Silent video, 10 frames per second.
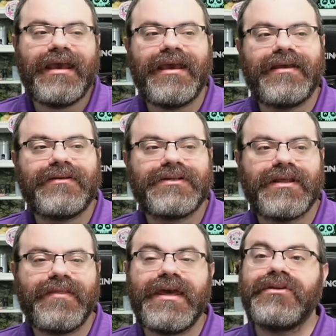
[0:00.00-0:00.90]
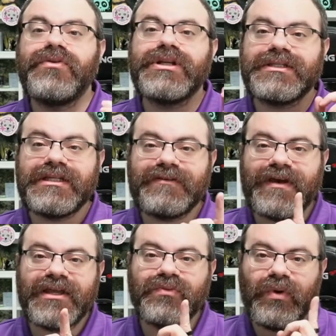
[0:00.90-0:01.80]
And then you just need to
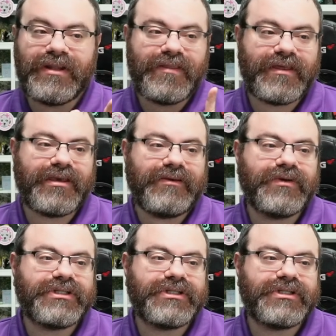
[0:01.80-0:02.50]
find one thing,